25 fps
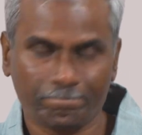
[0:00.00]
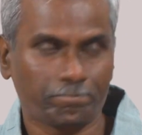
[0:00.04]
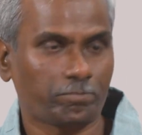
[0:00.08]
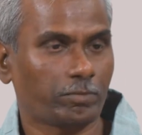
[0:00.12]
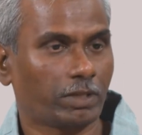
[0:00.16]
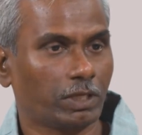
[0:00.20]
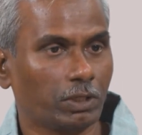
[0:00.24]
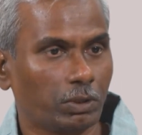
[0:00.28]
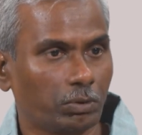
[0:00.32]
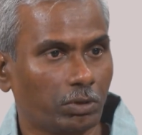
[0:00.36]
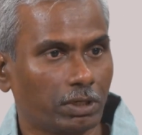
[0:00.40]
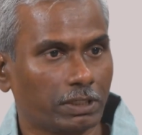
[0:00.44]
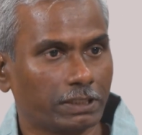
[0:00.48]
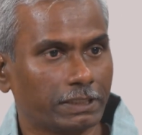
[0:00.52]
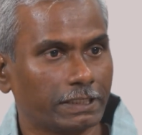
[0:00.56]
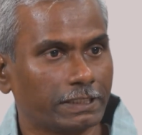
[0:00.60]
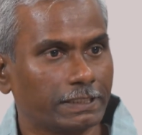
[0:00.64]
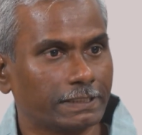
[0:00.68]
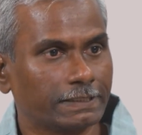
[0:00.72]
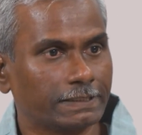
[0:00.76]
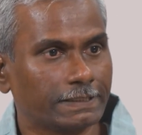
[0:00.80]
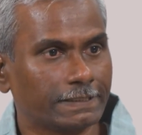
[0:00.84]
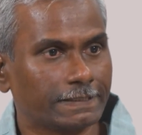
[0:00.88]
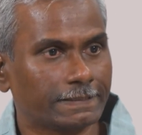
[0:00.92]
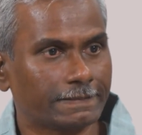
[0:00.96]
you are
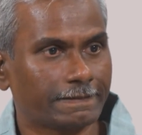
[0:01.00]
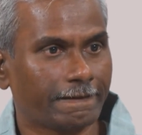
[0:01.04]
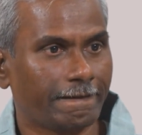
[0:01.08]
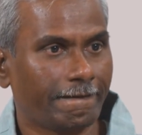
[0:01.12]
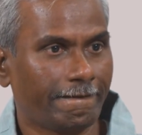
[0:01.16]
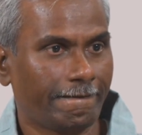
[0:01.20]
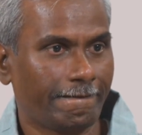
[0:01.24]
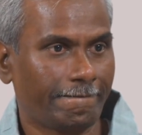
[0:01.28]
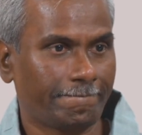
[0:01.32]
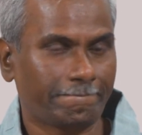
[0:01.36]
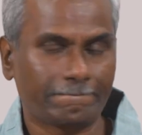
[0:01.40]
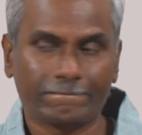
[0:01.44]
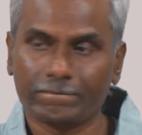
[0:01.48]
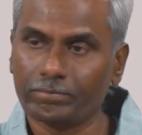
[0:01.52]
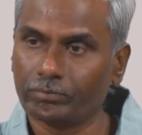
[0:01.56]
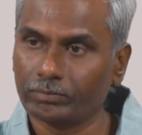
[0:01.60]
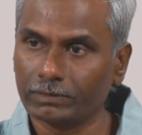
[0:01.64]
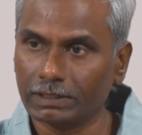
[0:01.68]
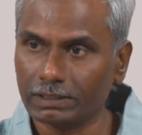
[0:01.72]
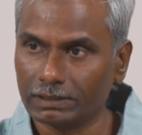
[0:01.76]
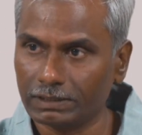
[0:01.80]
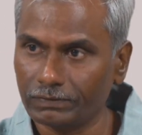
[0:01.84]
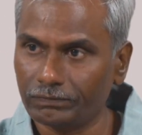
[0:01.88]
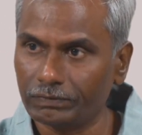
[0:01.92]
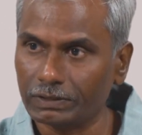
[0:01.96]
getting
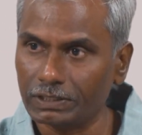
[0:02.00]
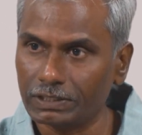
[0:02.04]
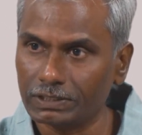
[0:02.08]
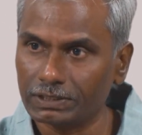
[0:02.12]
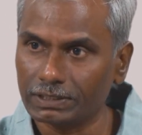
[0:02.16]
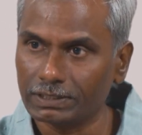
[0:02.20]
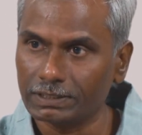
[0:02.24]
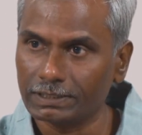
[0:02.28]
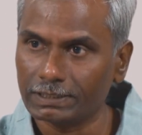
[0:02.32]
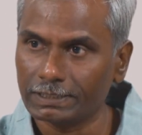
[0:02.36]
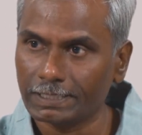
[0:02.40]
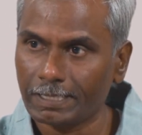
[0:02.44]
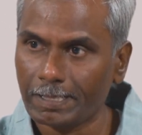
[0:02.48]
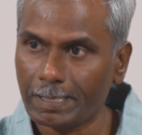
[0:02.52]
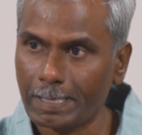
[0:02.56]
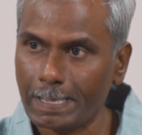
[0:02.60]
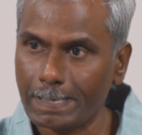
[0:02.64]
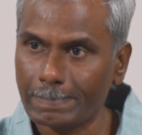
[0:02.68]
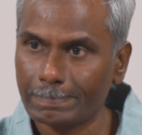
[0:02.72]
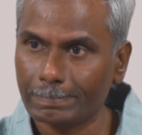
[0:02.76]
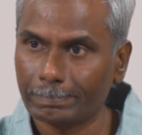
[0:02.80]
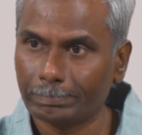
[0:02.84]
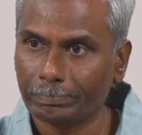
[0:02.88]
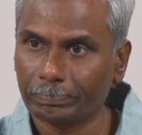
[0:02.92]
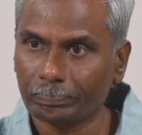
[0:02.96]
the definitions.
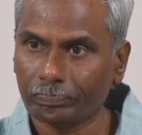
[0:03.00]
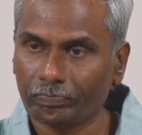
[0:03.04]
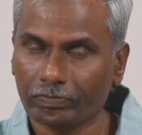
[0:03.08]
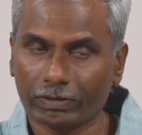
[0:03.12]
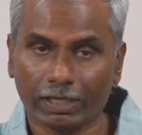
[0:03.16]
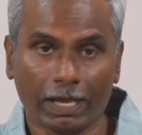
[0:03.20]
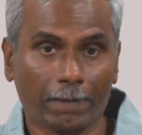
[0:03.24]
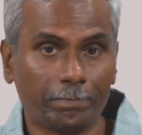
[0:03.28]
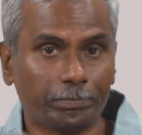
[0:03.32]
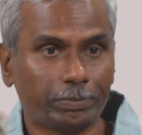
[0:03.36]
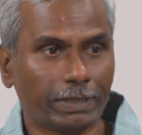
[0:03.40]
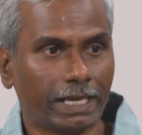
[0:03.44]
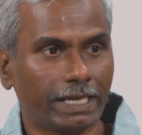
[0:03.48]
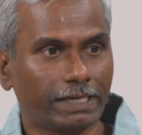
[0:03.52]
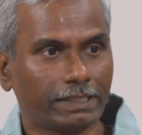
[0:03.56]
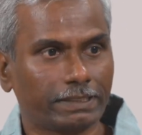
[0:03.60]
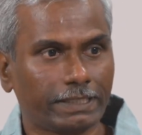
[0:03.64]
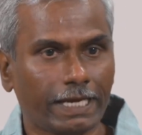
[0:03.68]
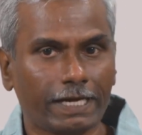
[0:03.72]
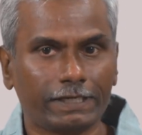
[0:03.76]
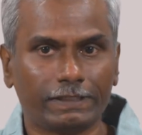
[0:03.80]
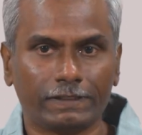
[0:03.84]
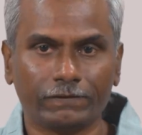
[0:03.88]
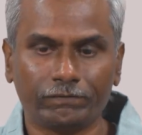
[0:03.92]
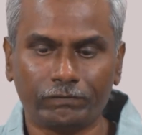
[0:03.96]
Compare
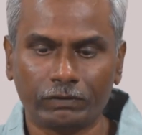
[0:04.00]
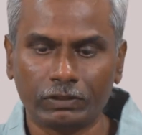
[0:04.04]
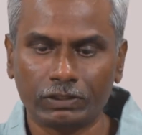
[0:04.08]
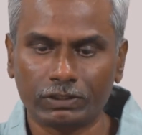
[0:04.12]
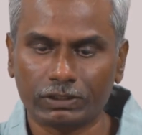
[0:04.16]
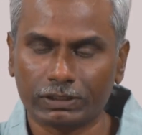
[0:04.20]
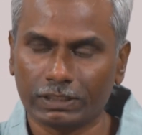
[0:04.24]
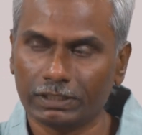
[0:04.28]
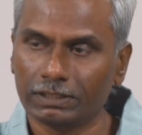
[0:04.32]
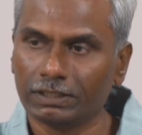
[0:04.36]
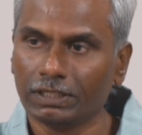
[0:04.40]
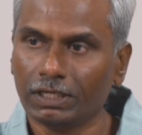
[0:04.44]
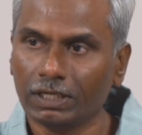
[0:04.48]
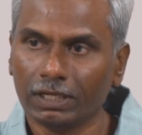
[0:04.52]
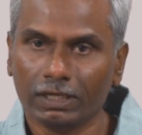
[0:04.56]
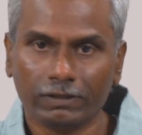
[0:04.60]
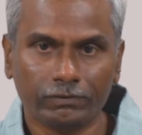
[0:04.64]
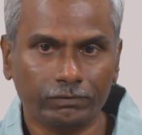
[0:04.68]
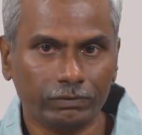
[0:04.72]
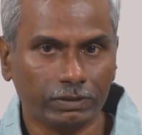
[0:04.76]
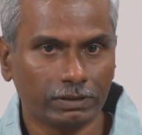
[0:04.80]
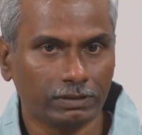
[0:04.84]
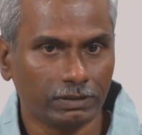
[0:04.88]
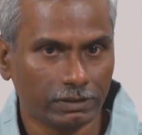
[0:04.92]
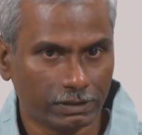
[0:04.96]
that definition
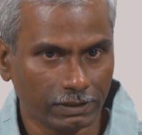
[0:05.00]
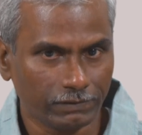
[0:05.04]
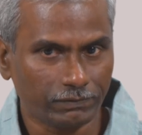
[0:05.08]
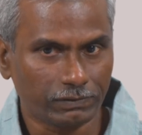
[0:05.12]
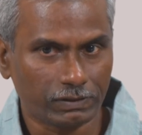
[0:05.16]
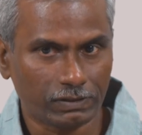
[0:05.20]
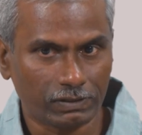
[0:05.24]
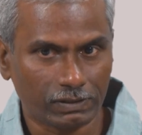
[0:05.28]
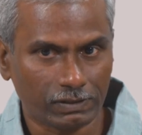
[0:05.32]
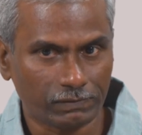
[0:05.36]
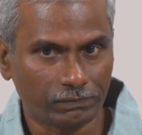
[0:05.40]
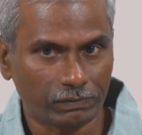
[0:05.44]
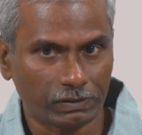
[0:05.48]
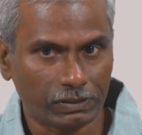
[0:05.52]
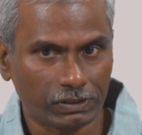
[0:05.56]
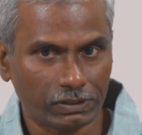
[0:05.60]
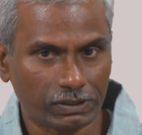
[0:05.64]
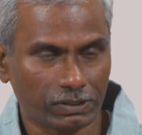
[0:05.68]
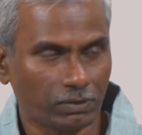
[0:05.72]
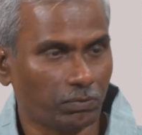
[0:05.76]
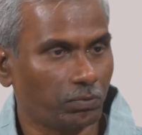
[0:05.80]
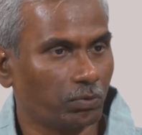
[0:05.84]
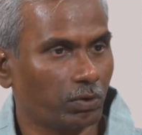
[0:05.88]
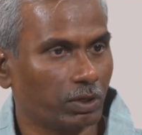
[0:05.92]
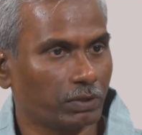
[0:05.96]
with this
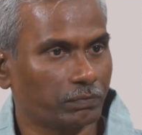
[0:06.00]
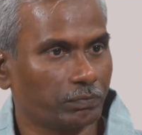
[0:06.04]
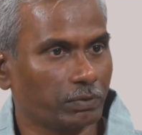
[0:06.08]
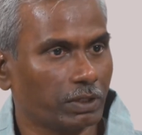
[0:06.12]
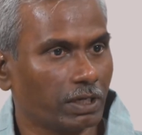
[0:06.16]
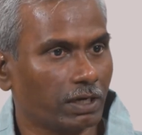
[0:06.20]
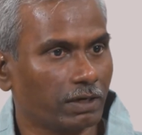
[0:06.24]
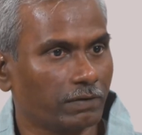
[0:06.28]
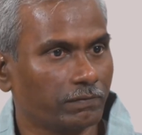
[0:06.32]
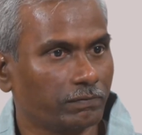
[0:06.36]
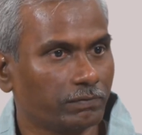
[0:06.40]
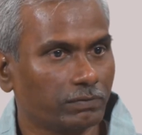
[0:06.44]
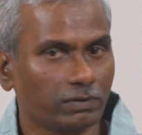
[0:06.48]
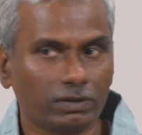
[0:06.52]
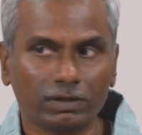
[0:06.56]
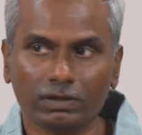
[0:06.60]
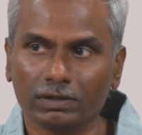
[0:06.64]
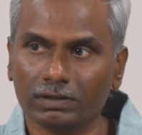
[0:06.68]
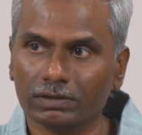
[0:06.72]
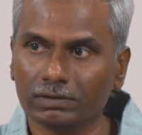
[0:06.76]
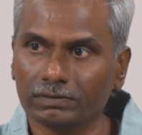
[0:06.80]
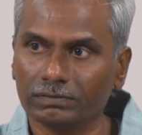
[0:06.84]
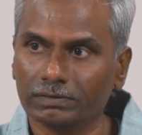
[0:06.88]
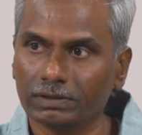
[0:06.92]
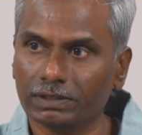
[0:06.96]
definition what we have
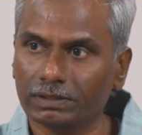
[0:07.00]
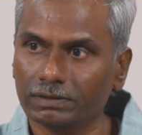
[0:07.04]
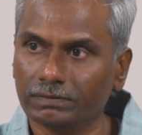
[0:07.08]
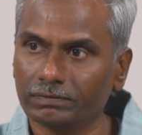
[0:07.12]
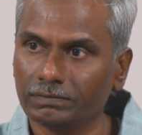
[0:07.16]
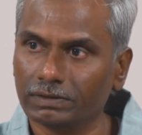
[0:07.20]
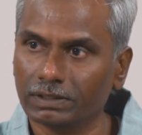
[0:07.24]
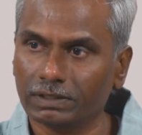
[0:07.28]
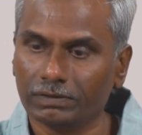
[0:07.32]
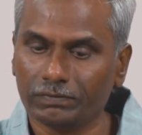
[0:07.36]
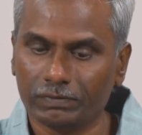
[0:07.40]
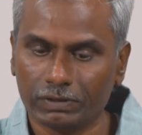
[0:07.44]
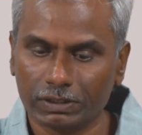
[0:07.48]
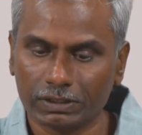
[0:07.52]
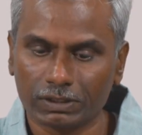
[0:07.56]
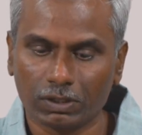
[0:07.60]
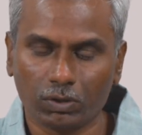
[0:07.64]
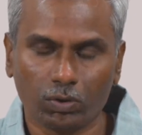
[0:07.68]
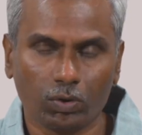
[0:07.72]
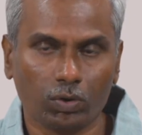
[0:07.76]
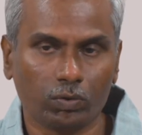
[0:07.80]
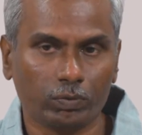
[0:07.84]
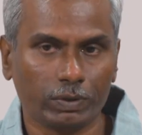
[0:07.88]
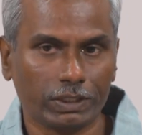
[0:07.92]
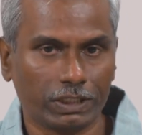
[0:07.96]
written
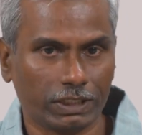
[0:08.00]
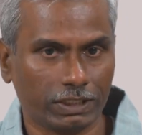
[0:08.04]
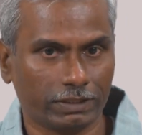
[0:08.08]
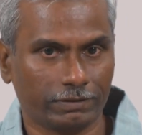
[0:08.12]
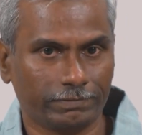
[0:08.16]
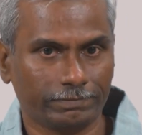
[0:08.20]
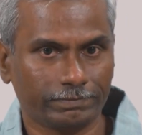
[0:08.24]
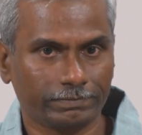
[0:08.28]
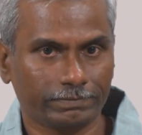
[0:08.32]
over here.